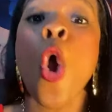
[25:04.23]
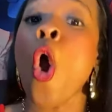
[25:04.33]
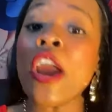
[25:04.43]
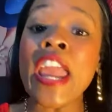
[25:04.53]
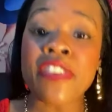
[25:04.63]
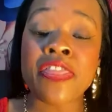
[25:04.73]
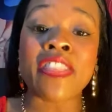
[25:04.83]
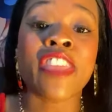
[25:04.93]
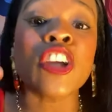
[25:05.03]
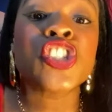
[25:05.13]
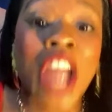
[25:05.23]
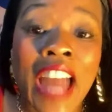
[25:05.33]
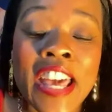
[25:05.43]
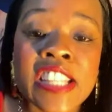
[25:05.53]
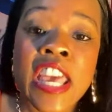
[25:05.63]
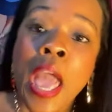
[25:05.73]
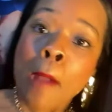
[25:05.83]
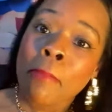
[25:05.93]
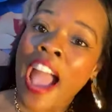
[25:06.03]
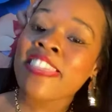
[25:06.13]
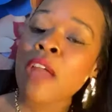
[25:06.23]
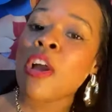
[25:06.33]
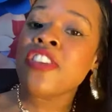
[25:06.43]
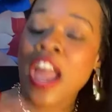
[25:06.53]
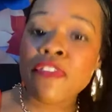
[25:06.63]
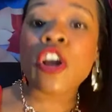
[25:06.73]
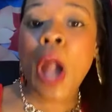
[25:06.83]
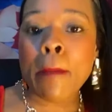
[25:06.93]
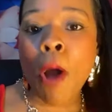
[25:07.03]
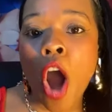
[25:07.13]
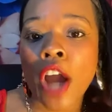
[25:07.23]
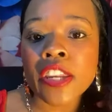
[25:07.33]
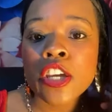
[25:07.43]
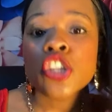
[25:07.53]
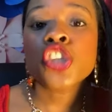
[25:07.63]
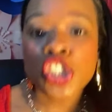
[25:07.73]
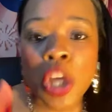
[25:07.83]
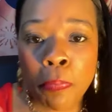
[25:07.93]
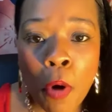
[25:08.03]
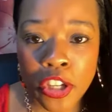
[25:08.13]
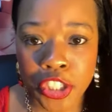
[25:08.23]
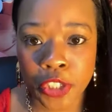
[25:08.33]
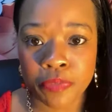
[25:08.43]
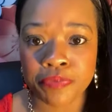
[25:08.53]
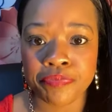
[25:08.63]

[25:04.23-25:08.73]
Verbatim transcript: or either that they're jealous and they will never come on to support you.